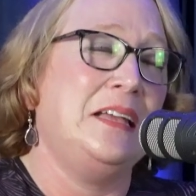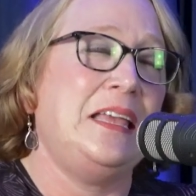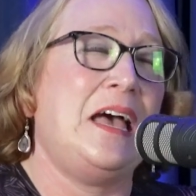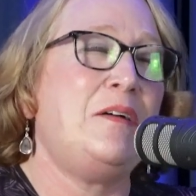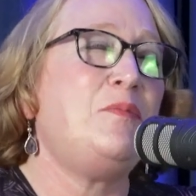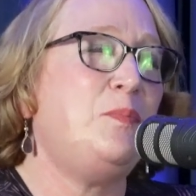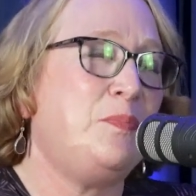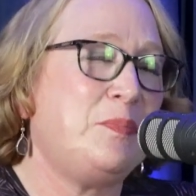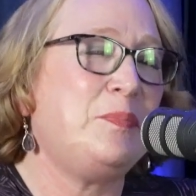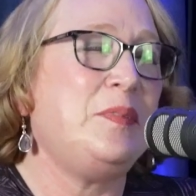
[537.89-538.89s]
Yeah.
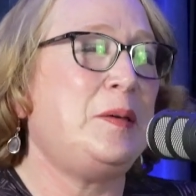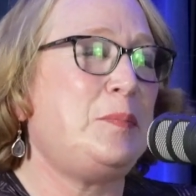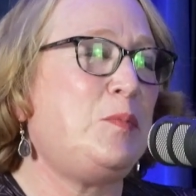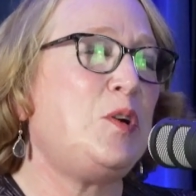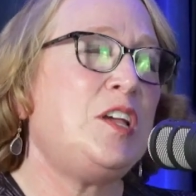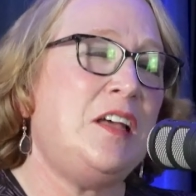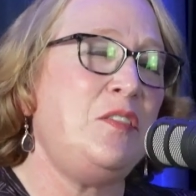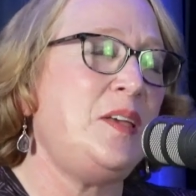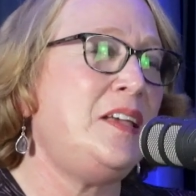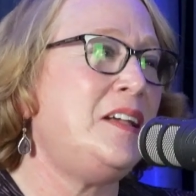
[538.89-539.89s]
Yep. Working on
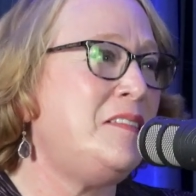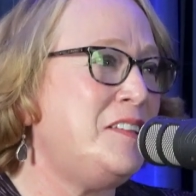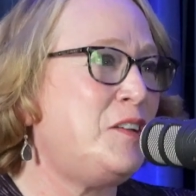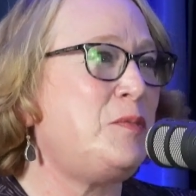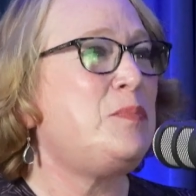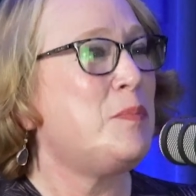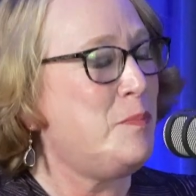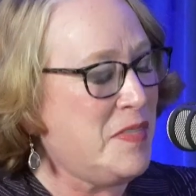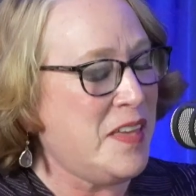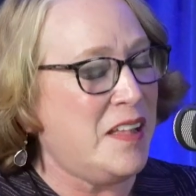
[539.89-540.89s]
the weekends too.
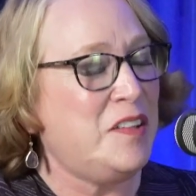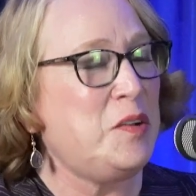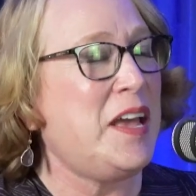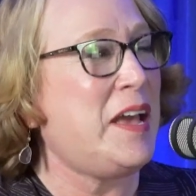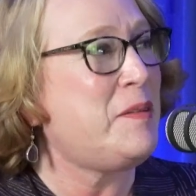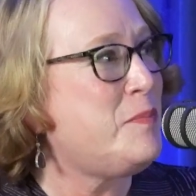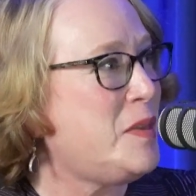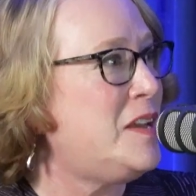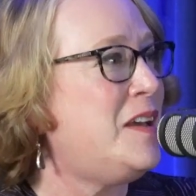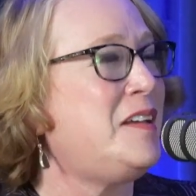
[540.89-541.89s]
But that's okay
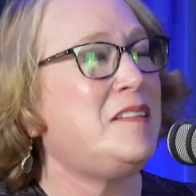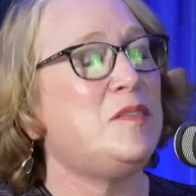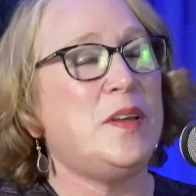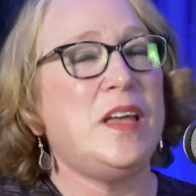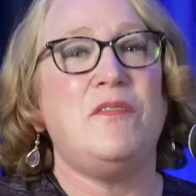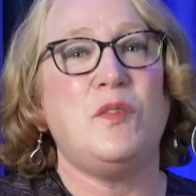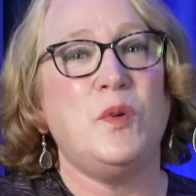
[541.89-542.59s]
because we have a